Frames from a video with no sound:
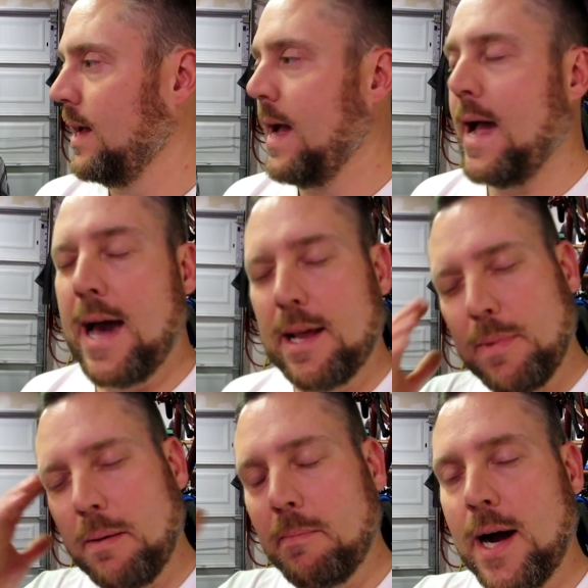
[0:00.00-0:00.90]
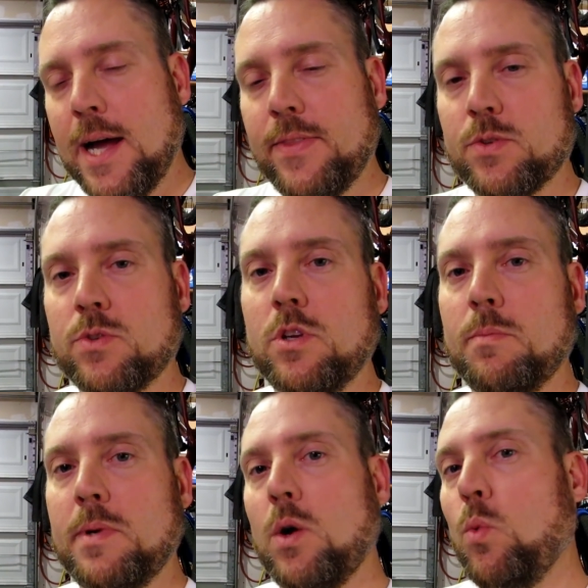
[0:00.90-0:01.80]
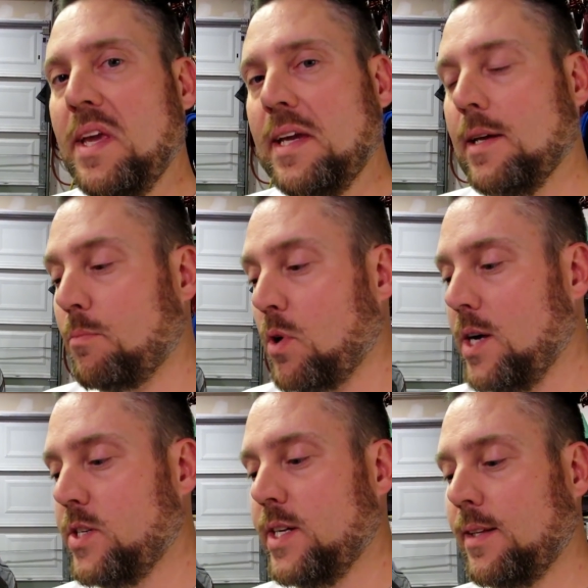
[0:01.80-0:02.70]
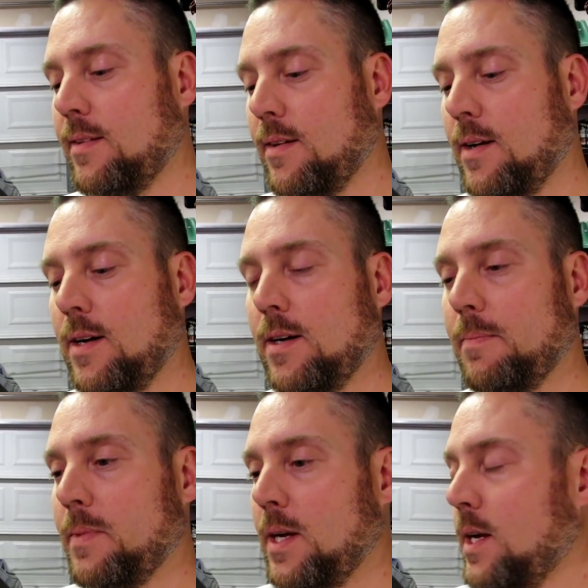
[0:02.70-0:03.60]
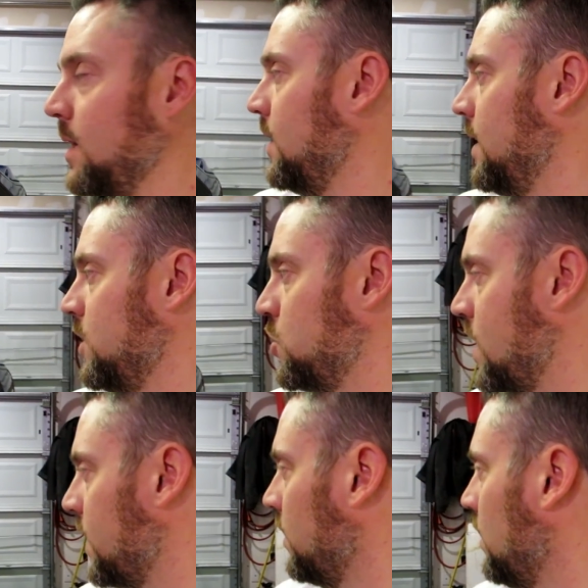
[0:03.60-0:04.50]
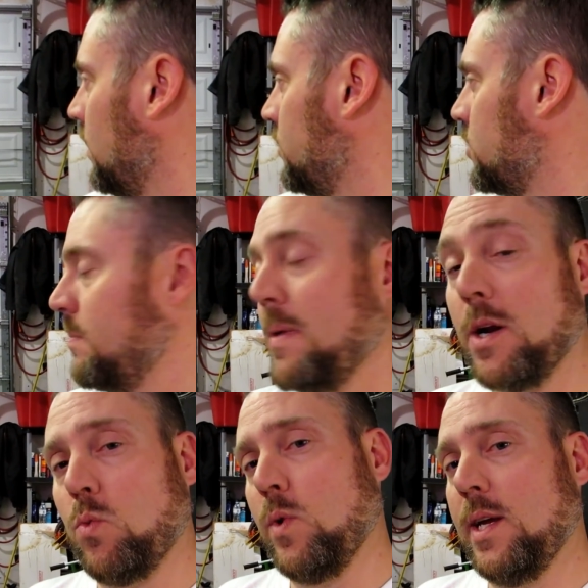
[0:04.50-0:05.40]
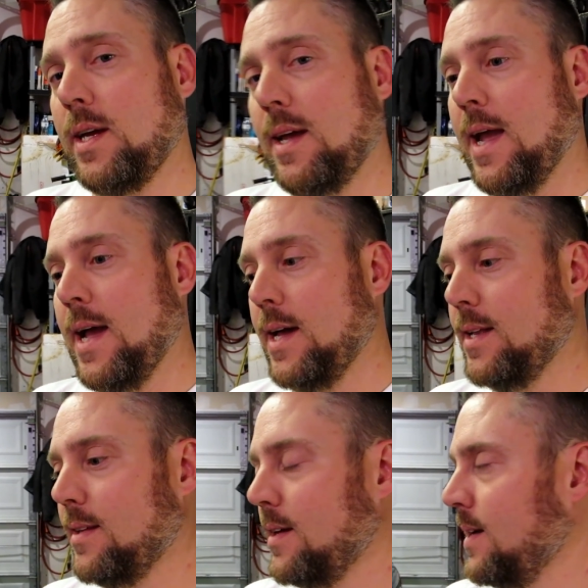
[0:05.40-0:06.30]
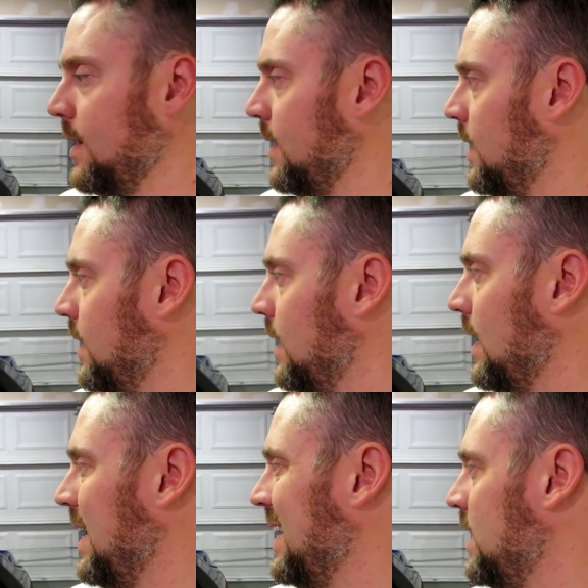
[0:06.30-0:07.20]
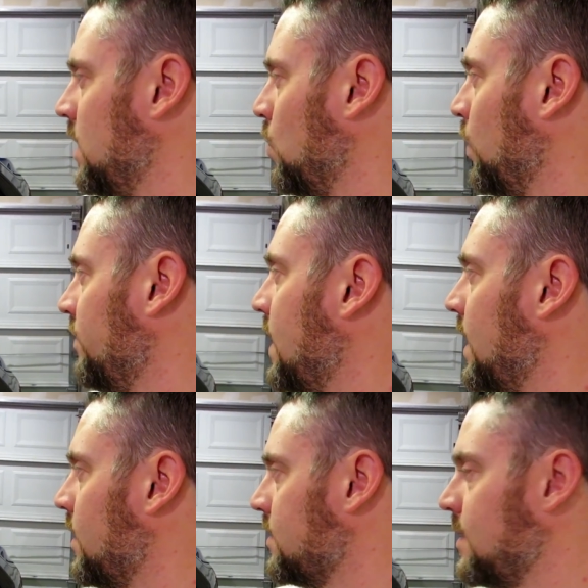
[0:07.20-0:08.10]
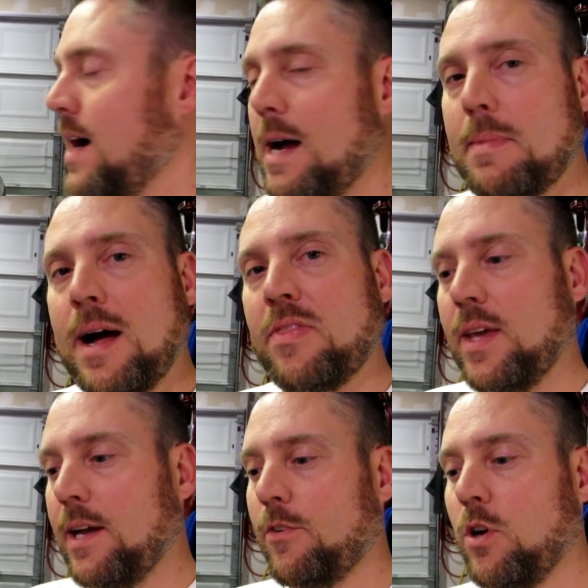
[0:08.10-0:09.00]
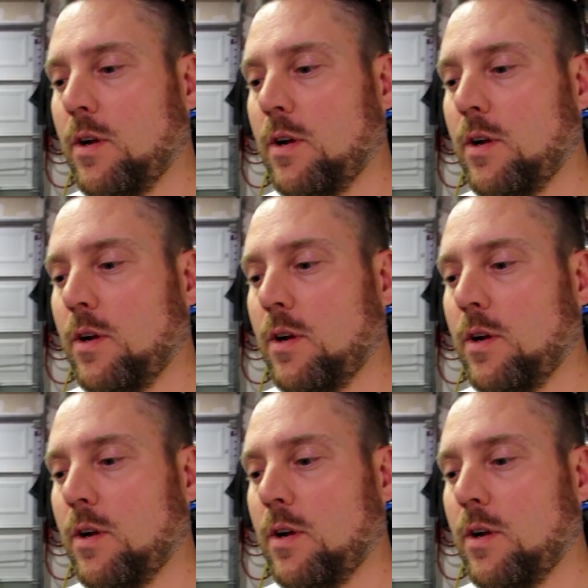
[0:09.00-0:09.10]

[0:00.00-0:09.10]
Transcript: I had in my mind this was going to be a weekend project. It's dragged on just about a week, and you know, we've taken our time. I think I could